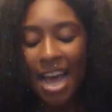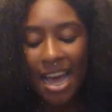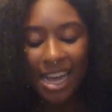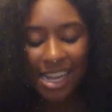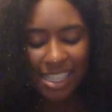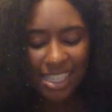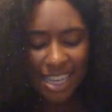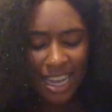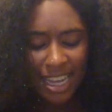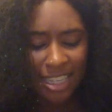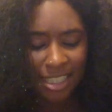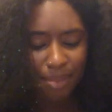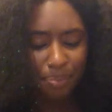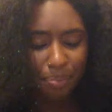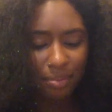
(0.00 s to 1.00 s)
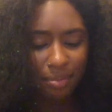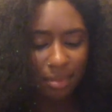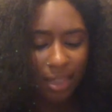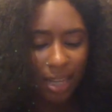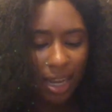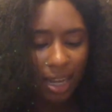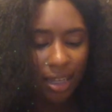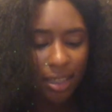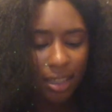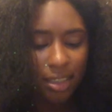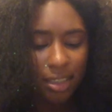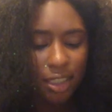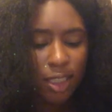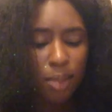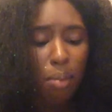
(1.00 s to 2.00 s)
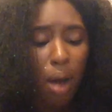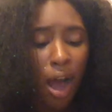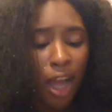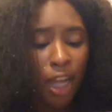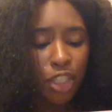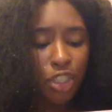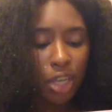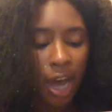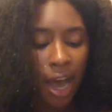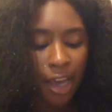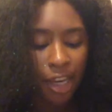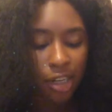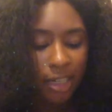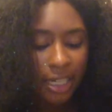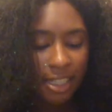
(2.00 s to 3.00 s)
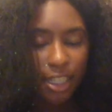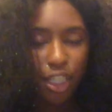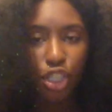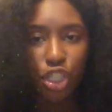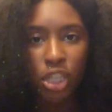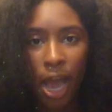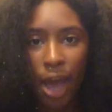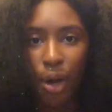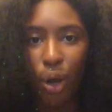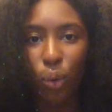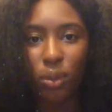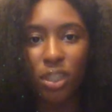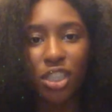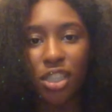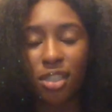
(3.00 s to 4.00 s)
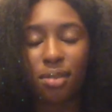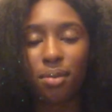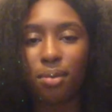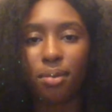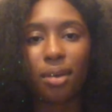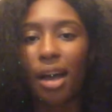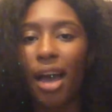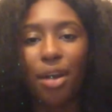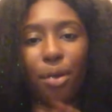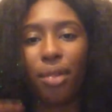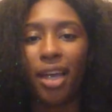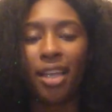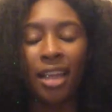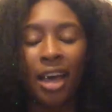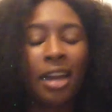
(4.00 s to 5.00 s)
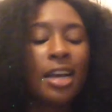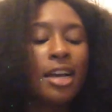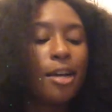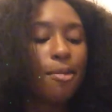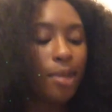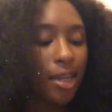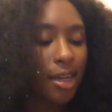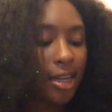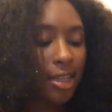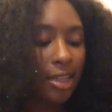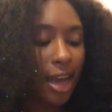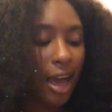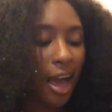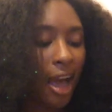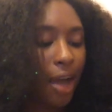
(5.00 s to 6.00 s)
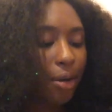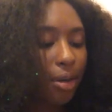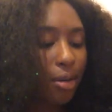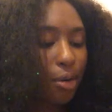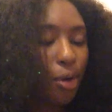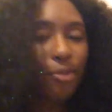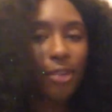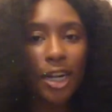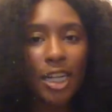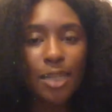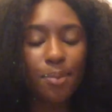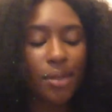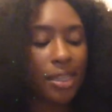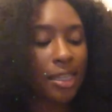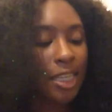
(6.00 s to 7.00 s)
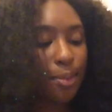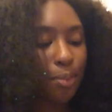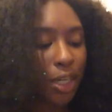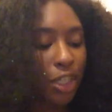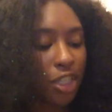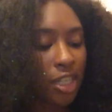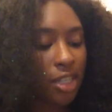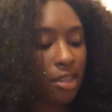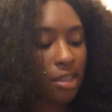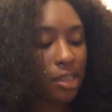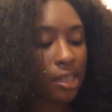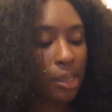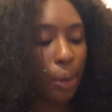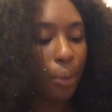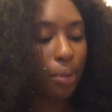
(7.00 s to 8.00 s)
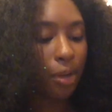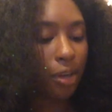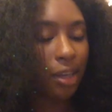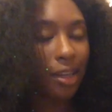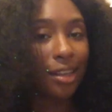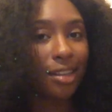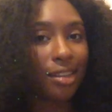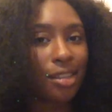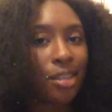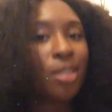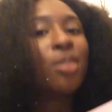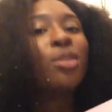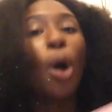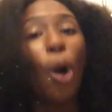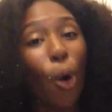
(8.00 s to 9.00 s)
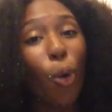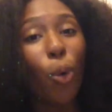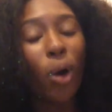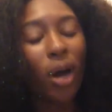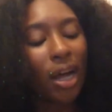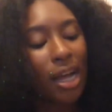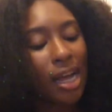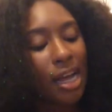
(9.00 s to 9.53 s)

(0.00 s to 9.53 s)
It says Smudge, Eye Crease, and Shadow, which is, I don't like that, because no offense, but these brushes don't look so